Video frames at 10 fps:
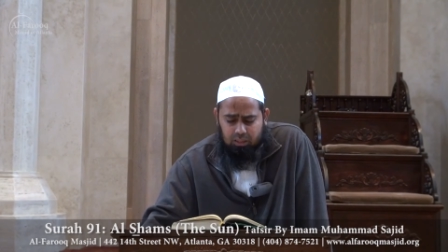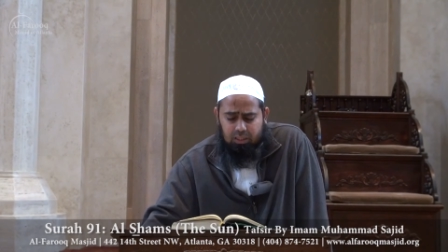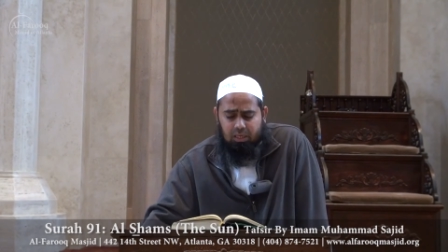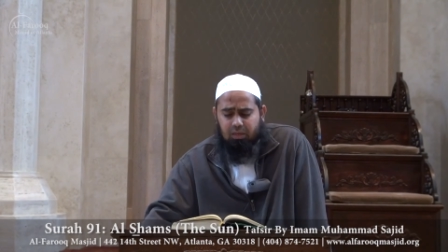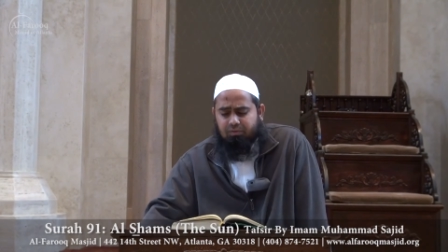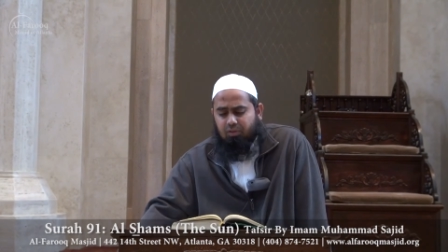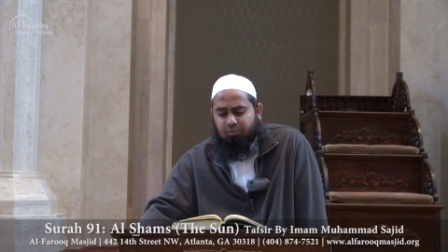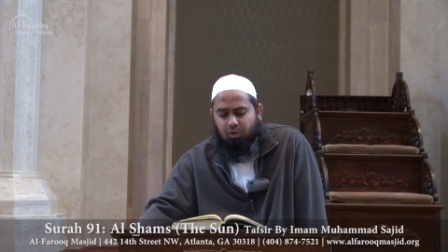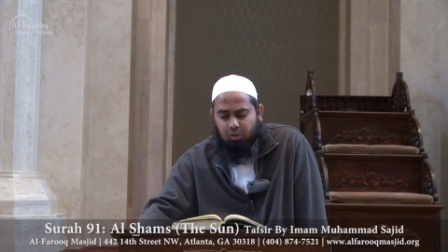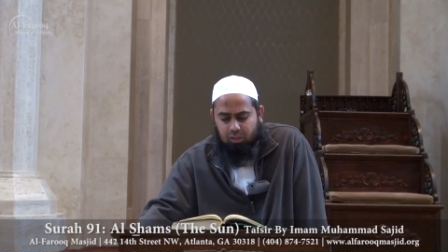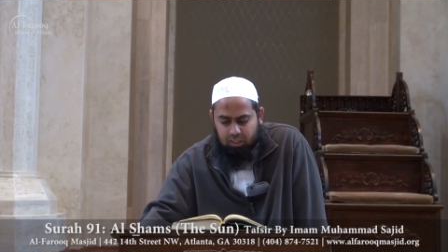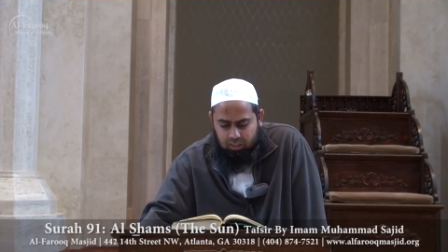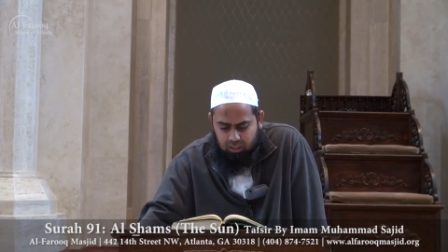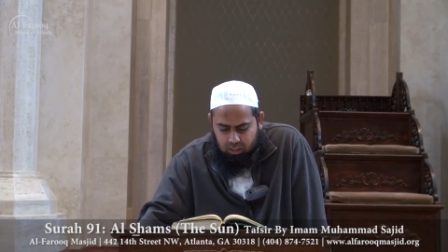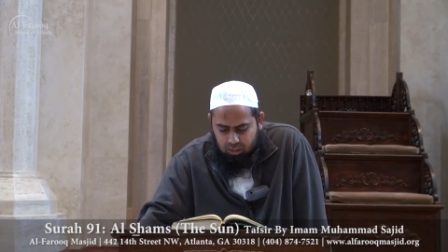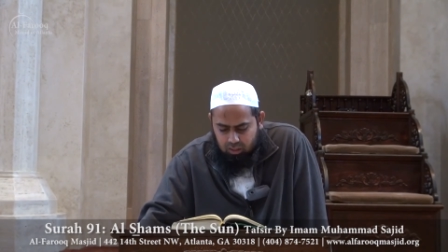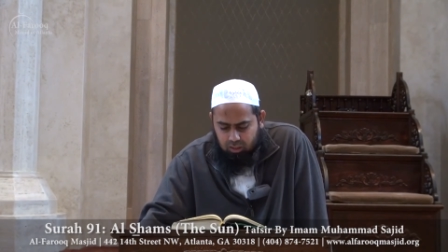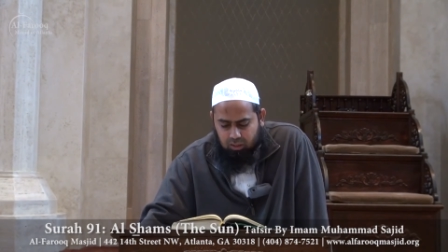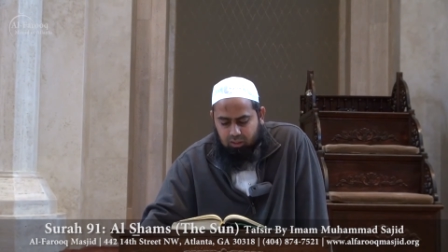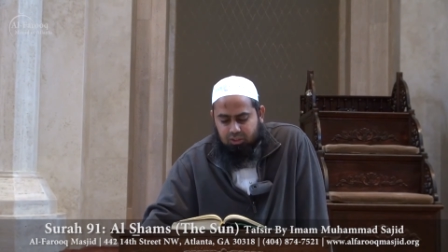the nafs of all the
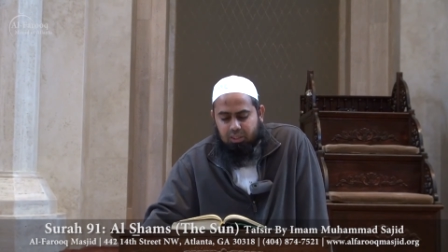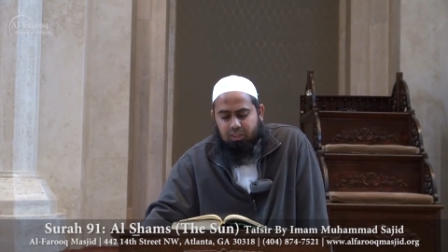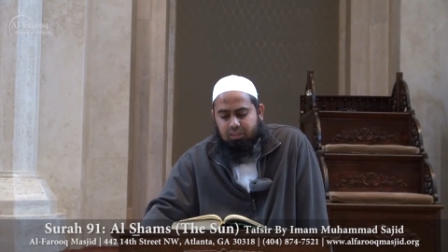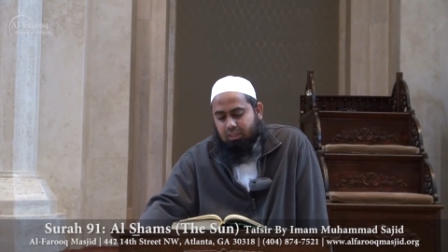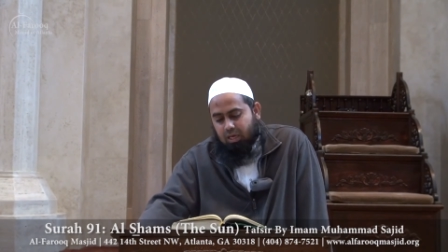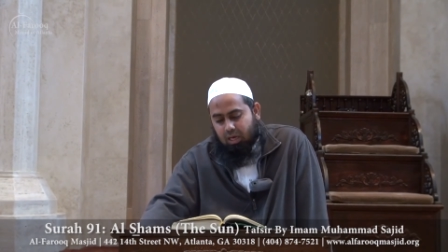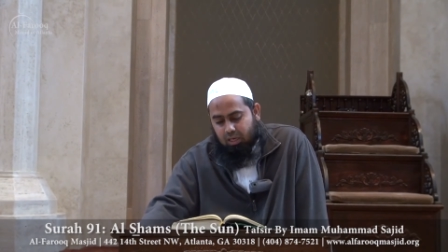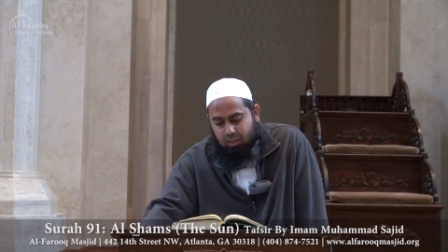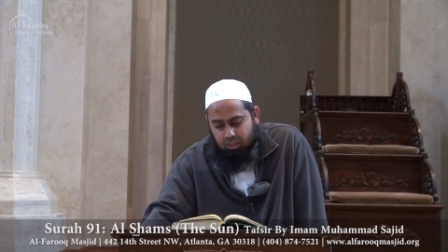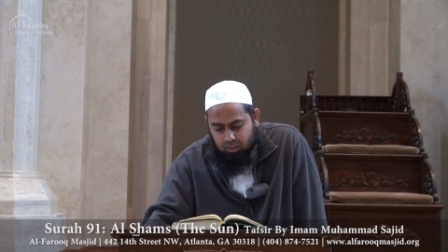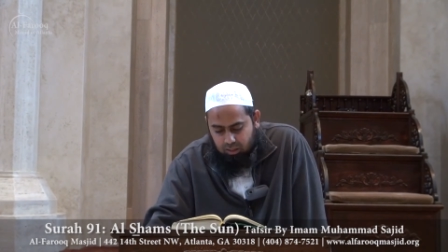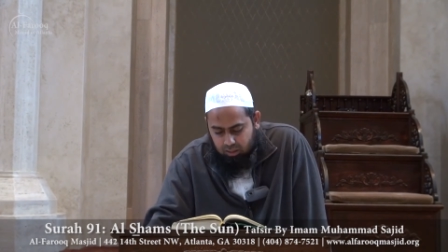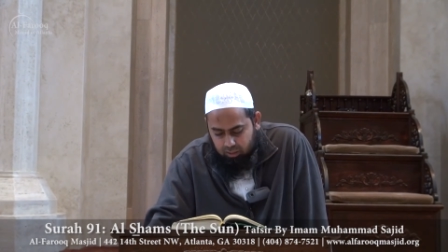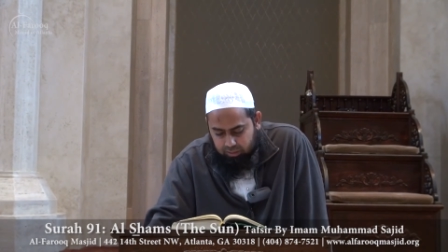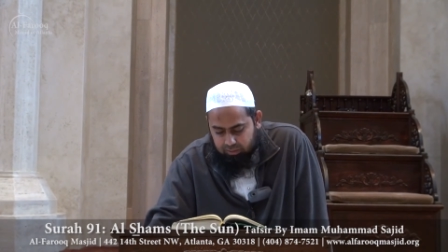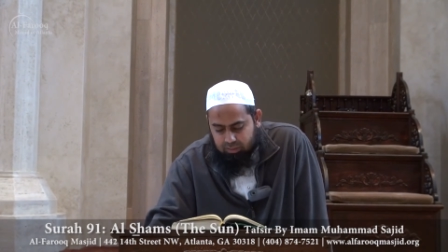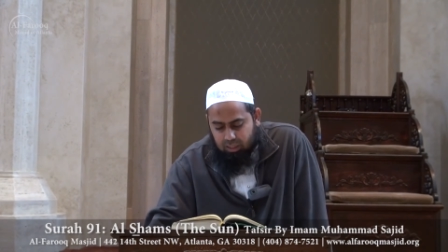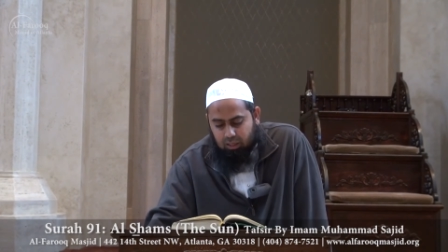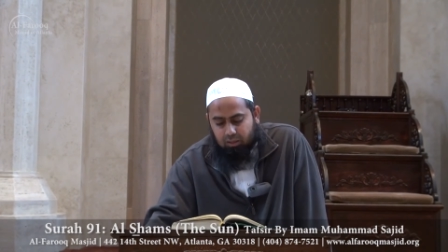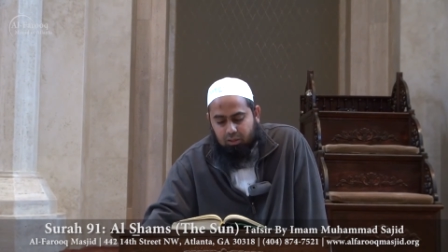uh, jinns and
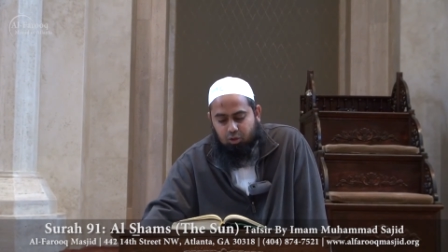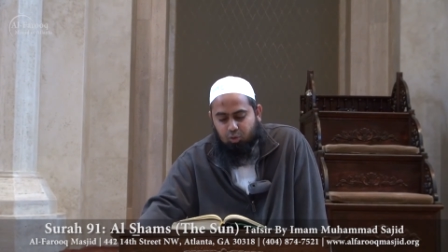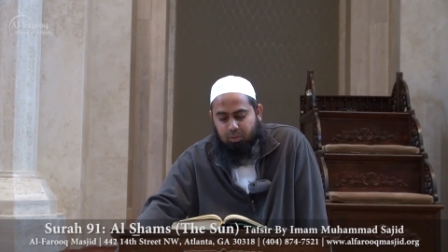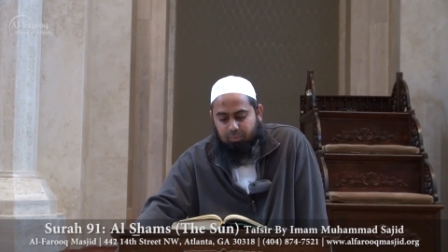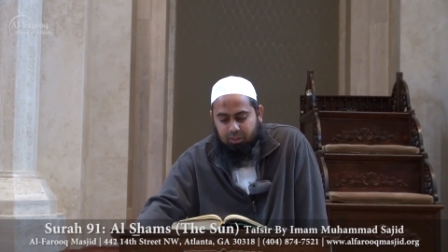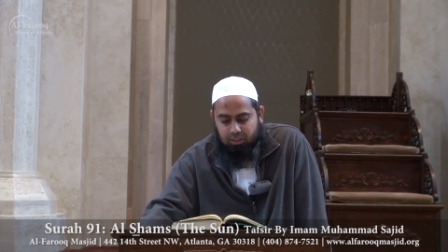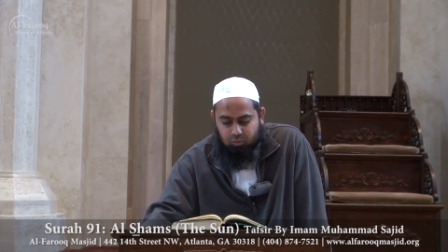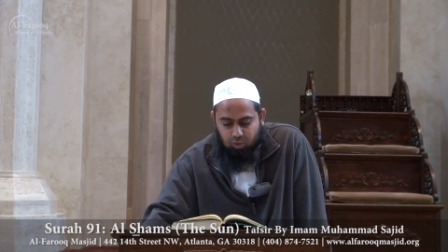insan, human beings.